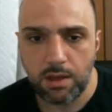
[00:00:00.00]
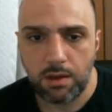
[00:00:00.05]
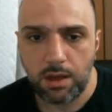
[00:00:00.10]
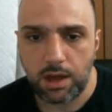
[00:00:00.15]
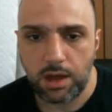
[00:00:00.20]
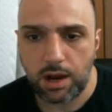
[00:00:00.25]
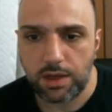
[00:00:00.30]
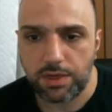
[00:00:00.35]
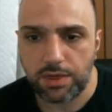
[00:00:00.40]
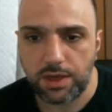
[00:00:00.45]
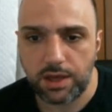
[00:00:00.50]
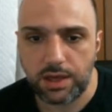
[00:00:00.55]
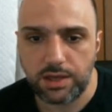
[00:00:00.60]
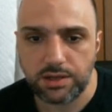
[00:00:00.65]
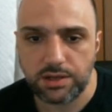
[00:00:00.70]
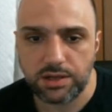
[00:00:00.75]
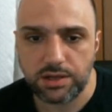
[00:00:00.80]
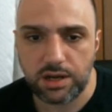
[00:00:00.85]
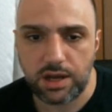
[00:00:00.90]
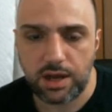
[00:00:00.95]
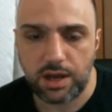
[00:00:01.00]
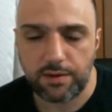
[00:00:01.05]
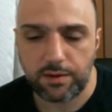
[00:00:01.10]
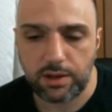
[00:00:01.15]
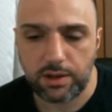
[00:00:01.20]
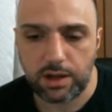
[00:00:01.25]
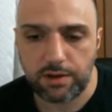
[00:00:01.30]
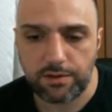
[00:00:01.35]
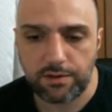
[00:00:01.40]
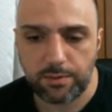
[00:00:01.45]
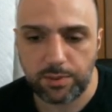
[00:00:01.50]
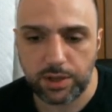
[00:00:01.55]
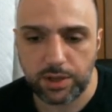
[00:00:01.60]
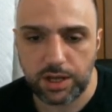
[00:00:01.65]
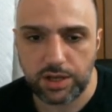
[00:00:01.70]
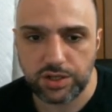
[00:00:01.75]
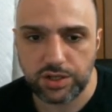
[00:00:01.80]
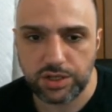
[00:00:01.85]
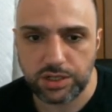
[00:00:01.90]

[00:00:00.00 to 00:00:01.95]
And I think he's going to have a lot of implications